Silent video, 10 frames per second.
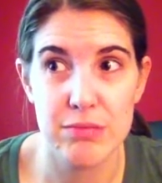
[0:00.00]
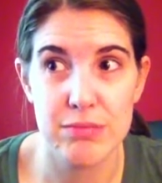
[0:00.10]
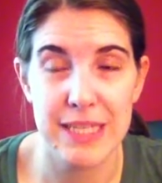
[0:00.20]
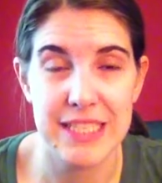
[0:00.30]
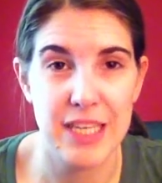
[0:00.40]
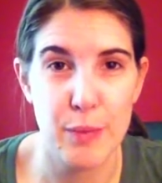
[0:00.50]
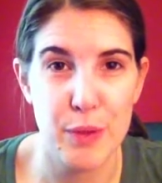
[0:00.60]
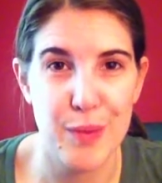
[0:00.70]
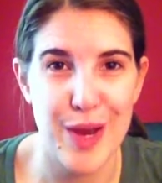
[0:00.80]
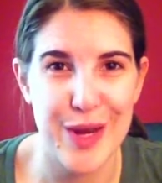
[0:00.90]
messing up
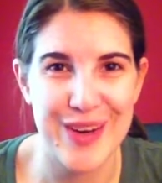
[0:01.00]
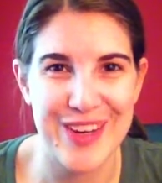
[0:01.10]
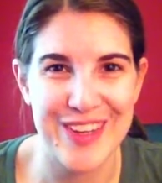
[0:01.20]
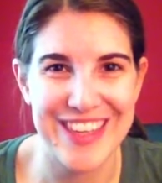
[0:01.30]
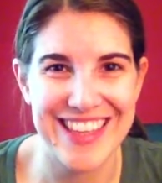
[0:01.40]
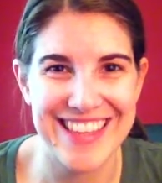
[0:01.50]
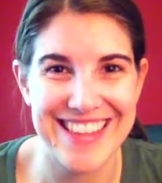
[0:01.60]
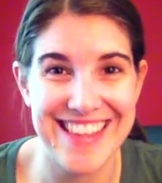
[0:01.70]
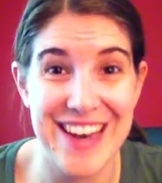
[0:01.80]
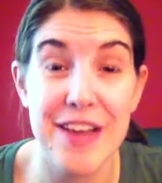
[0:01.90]
your wiring or anything
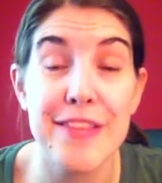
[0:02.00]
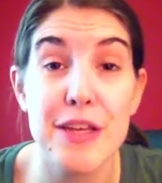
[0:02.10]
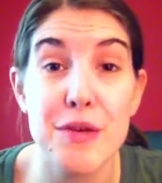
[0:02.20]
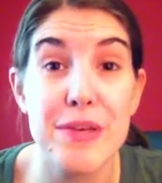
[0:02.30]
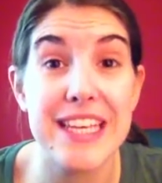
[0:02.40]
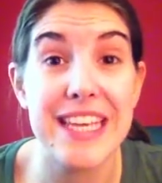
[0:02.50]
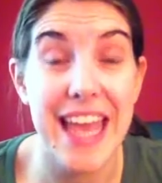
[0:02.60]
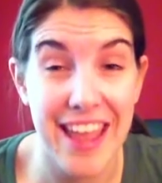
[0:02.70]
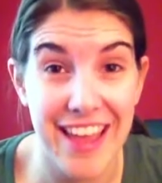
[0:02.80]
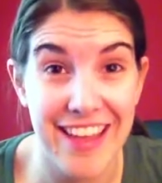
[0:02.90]
like that. Not that you really
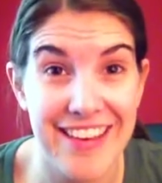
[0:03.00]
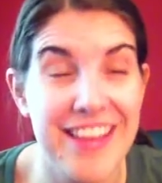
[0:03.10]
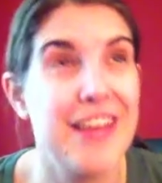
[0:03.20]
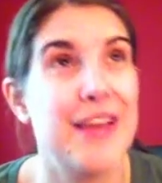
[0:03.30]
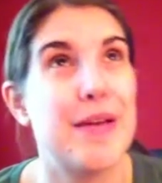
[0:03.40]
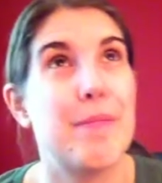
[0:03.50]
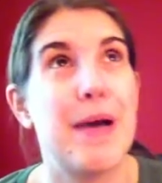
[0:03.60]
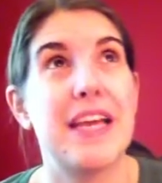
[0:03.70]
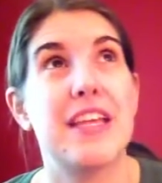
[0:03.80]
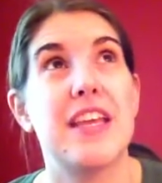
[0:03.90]
can,
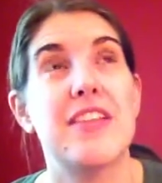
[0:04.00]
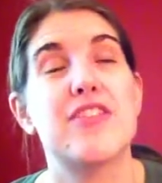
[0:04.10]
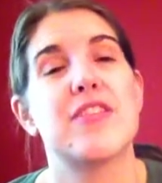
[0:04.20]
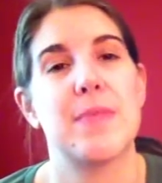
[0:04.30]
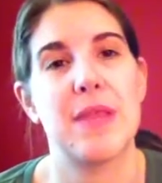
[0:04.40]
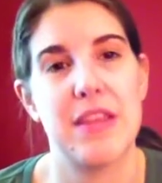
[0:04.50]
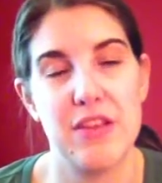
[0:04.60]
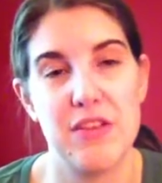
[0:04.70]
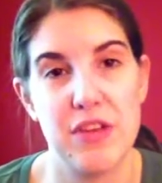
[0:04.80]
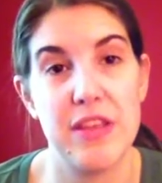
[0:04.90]
but it's just something that
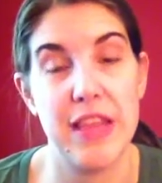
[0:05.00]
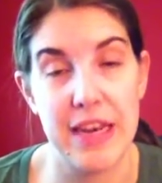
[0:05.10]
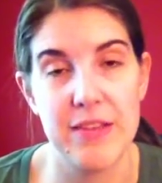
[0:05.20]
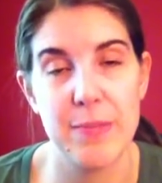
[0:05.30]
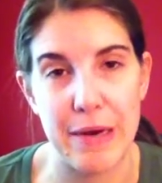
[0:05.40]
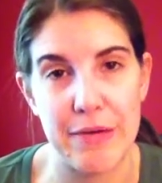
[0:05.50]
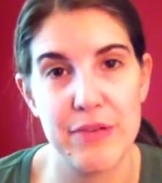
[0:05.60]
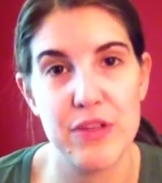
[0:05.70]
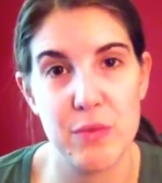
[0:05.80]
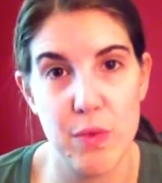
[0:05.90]
you do that is
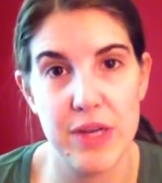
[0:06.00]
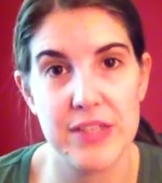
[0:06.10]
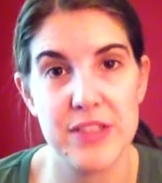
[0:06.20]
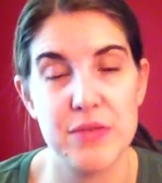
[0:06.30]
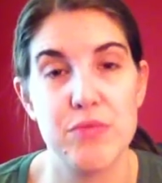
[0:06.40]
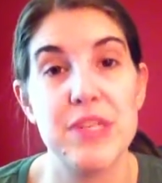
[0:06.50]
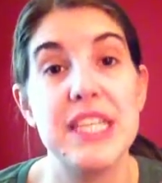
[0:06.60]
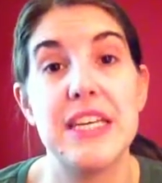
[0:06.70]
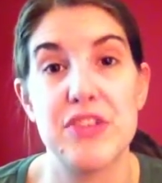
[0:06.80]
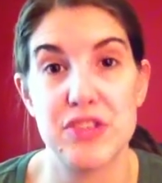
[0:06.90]
powerful and you want to
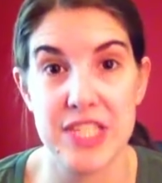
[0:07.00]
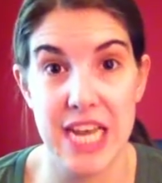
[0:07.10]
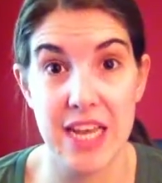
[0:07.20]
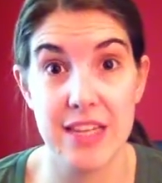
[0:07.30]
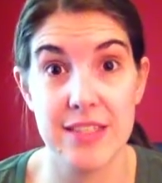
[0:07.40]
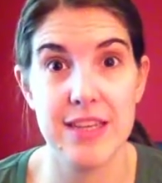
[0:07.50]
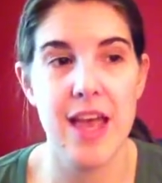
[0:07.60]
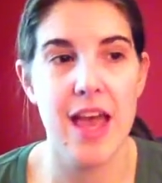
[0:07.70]
really understand.